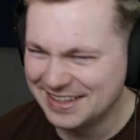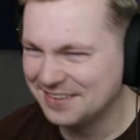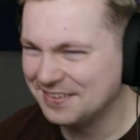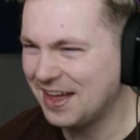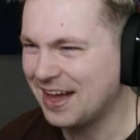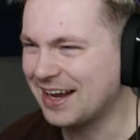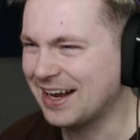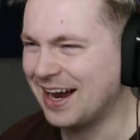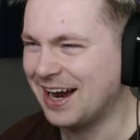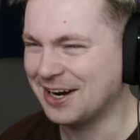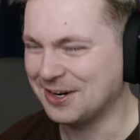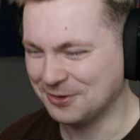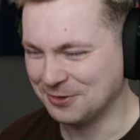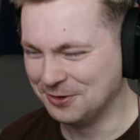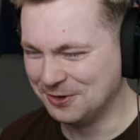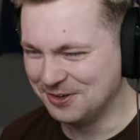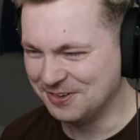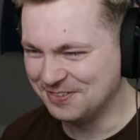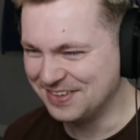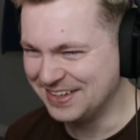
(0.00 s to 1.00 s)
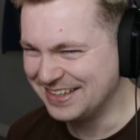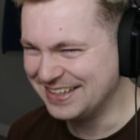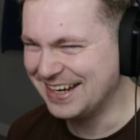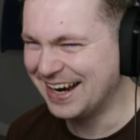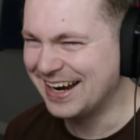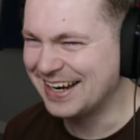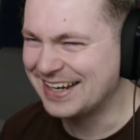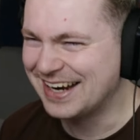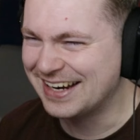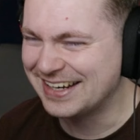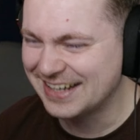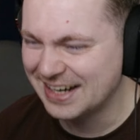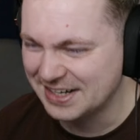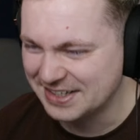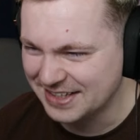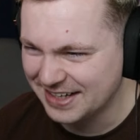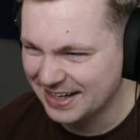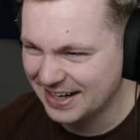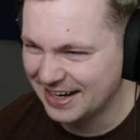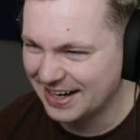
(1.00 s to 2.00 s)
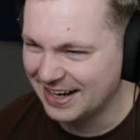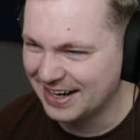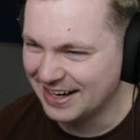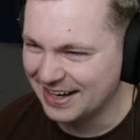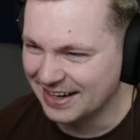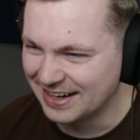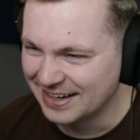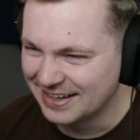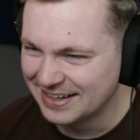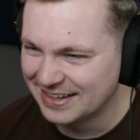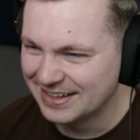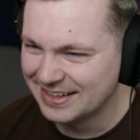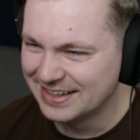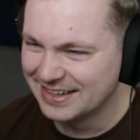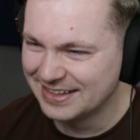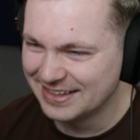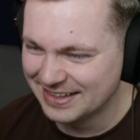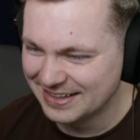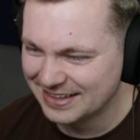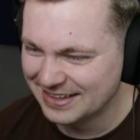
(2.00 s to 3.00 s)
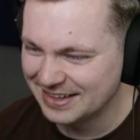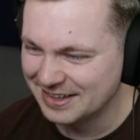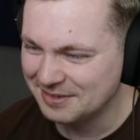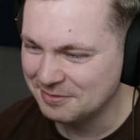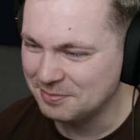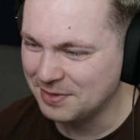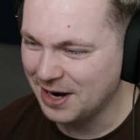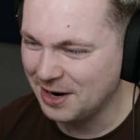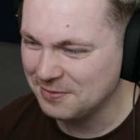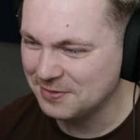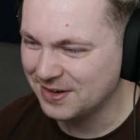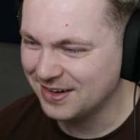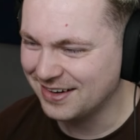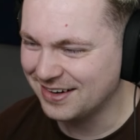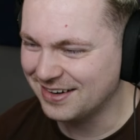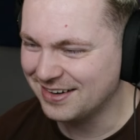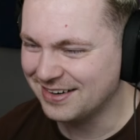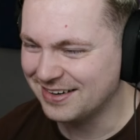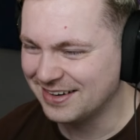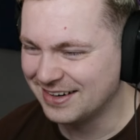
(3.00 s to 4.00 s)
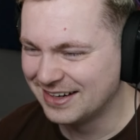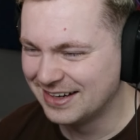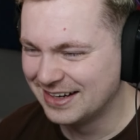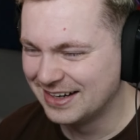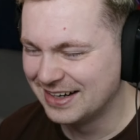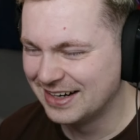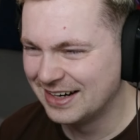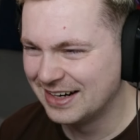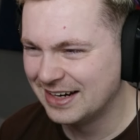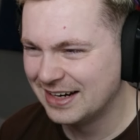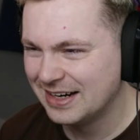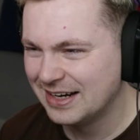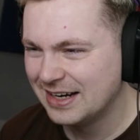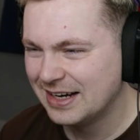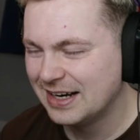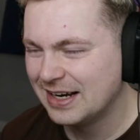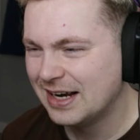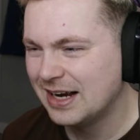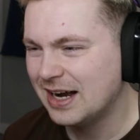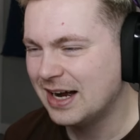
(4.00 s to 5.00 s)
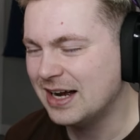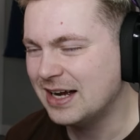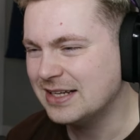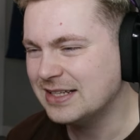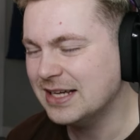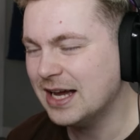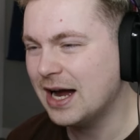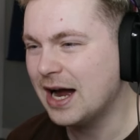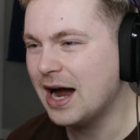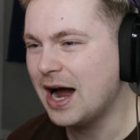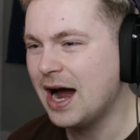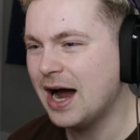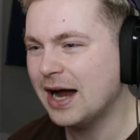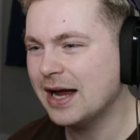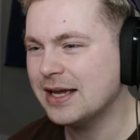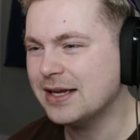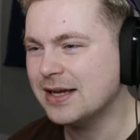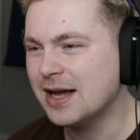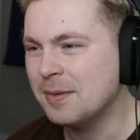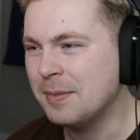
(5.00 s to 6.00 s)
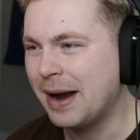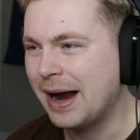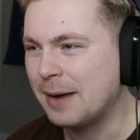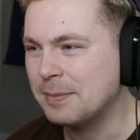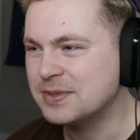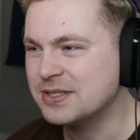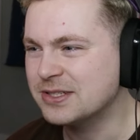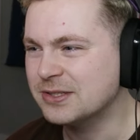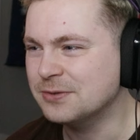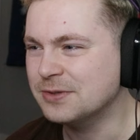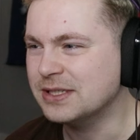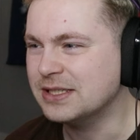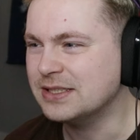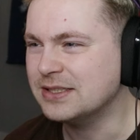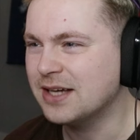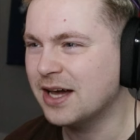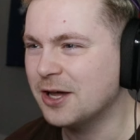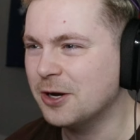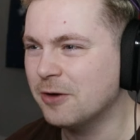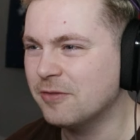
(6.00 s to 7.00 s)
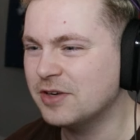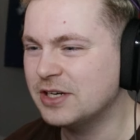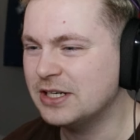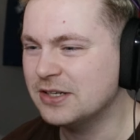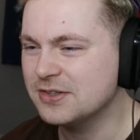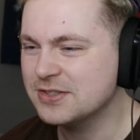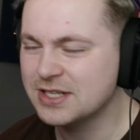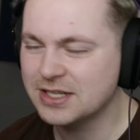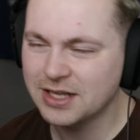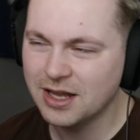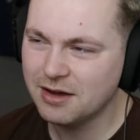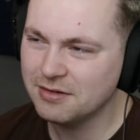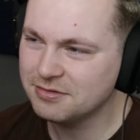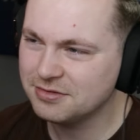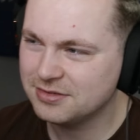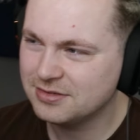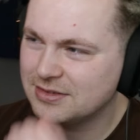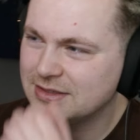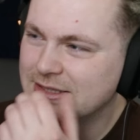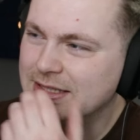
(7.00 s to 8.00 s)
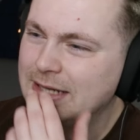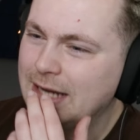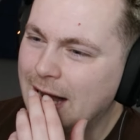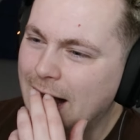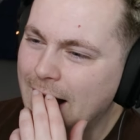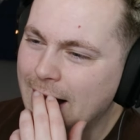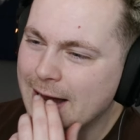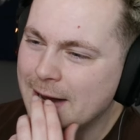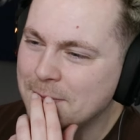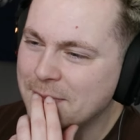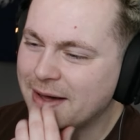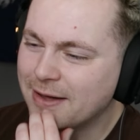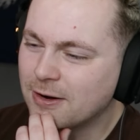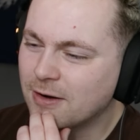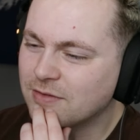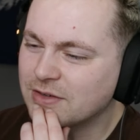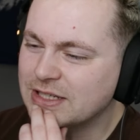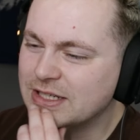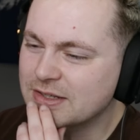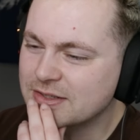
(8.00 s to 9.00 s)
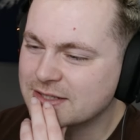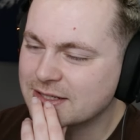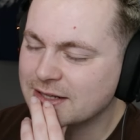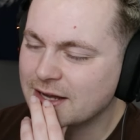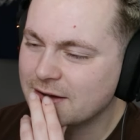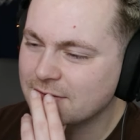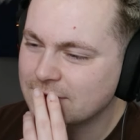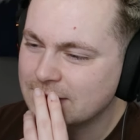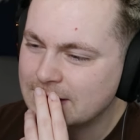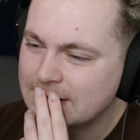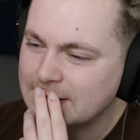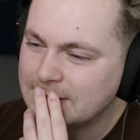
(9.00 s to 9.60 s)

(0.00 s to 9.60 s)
That got groovy. Yeah. Power. Yeah, I am absolutely head over heels in love. I am head over heels in love.